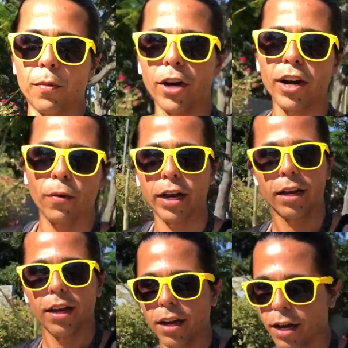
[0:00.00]
But anyway,
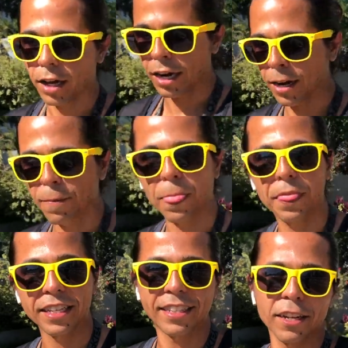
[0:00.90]
um,
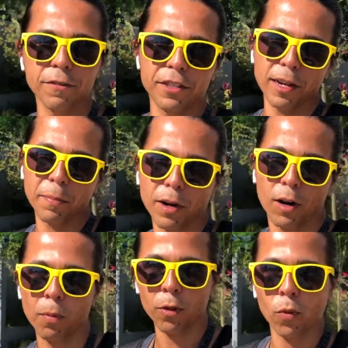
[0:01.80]
the city of Tampa a
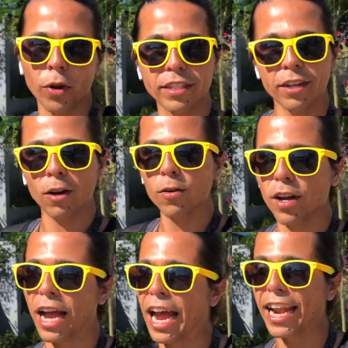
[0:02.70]
couple of weeks ago
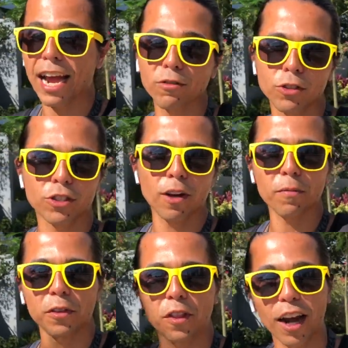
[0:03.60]
announced
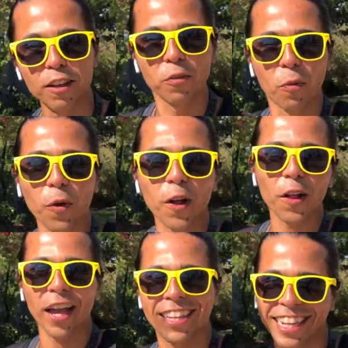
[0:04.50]
something that is
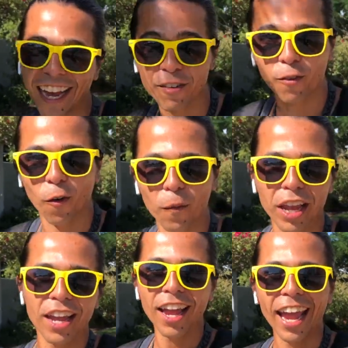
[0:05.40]
really excited for
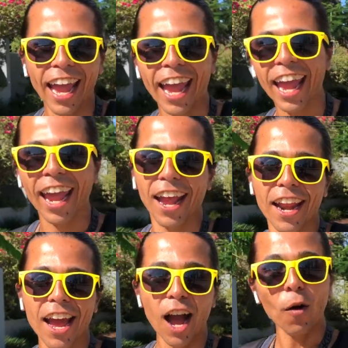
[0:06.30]
me
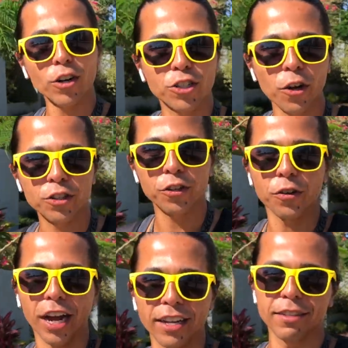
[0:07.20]
and I want to show it to
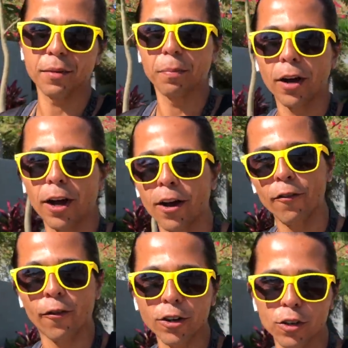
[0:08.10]
you guys.
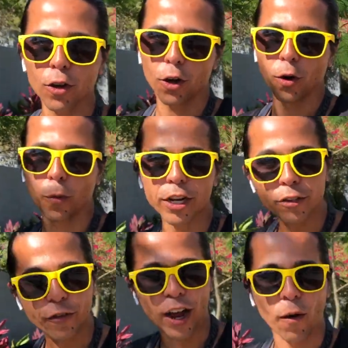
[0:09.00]
But first, we need
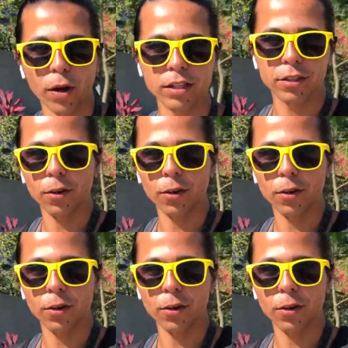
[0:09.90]
to find one.